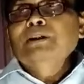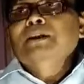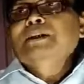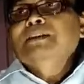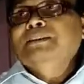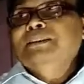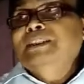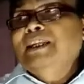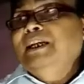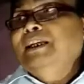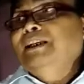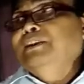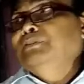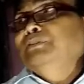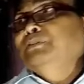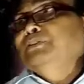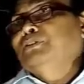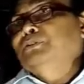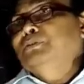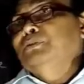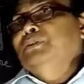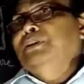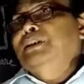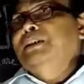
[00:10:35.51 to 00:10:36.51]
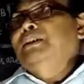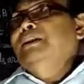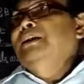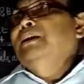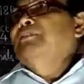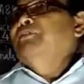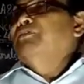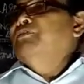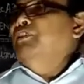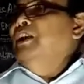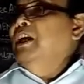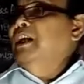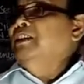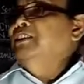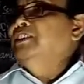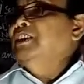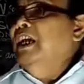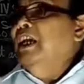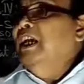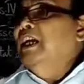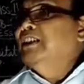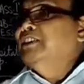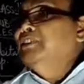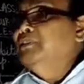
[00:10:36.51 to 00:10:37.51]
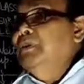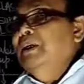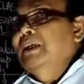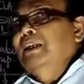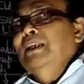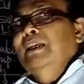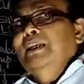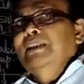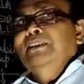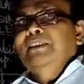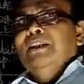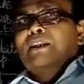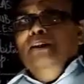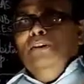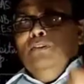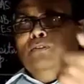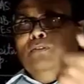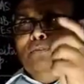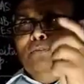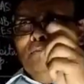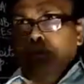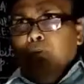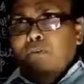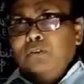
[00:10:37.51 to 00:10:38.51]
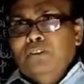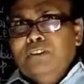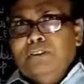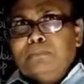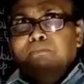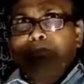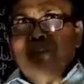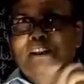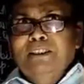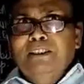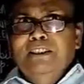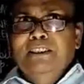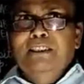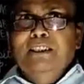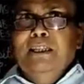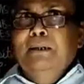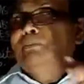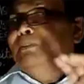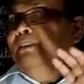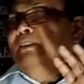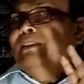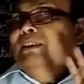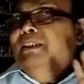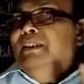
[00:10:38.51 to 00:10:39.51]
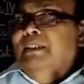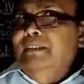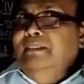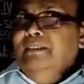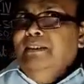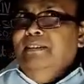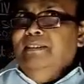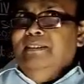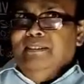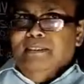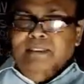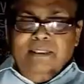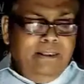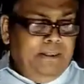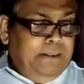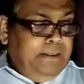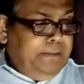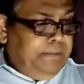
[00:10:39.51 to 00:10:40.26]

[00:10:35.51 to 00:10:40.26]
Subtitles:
They used to eat flesh as well as fruits, vegetables, etc.